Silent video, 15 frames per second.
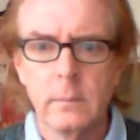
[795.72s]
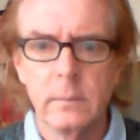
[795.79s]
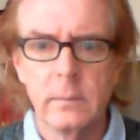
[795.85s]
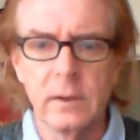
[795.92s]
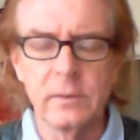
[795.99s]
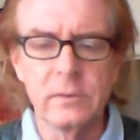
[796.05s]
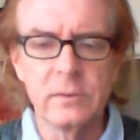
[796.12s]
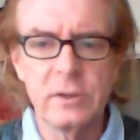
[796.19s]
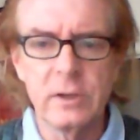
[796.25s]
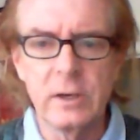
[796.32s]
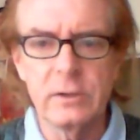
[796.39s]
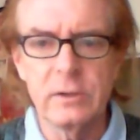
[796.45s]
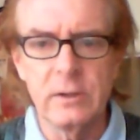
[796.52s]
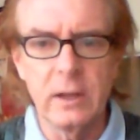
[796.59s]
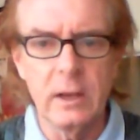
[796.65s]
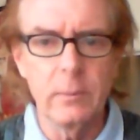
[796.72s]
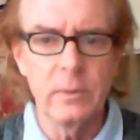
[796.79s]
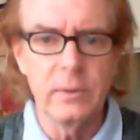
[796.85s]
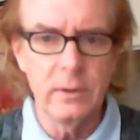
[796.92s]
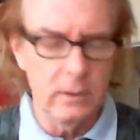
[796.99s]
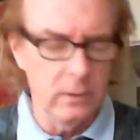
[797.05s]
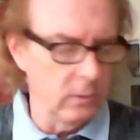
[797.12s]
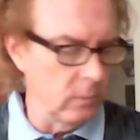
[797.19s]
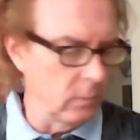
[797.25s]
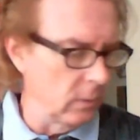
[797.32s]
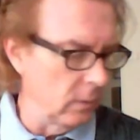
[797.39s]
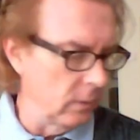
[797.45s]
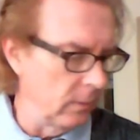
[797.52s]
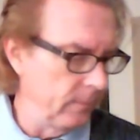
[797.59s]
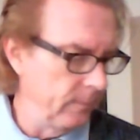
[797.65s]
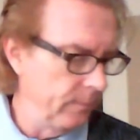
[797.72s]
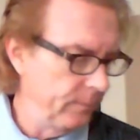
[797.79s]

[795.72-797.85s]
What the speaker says: Doesn't change a damn thing in the world.